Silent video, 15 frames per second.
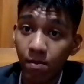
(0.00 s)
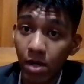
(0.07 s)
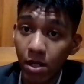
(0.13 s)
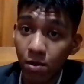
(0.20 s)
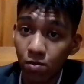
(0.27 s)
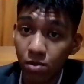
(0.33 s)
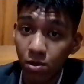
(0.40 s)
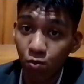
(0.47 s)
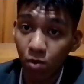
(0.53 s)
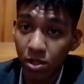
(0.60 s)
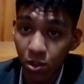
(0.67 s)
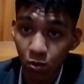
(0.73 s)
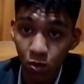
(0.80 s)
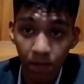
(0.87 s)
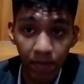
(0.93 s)
But
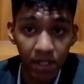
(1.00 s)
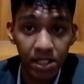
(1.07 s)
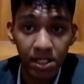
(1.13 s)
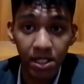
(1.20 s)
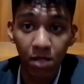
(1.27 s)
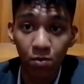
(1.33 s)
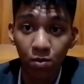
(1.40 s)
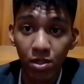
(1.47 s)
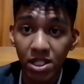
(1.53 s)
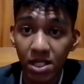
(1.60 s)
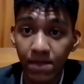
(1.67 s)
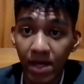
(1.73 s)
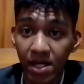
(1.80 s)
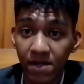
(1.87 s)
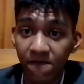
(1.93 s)
what the woman said was
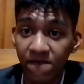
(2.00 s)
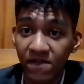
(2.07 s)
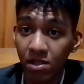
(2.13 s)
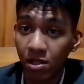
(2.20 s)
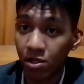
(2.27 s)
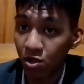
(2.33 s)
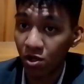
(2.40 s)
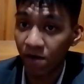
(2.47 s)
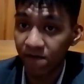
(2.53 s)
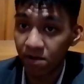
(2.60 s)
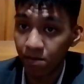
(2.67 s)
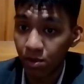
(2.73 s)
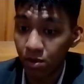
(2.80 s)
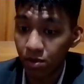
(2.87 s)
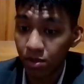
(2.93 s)
he made her feel
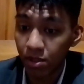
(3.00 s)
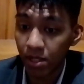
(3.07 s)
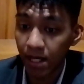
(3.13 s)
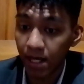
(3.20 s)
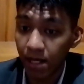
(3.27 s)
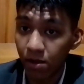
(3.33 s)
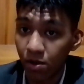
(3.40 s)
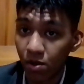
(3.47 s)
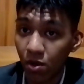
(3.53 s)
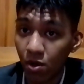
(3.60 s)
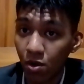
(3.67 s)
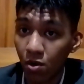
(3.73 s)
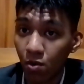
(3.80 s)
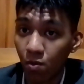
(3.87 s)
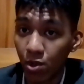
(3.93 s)
uncomfortable, and
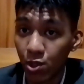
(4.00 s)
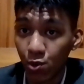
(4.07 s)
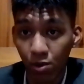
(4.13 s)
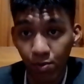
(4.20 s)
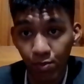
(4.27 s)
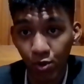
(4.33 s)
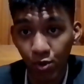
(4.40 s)
what the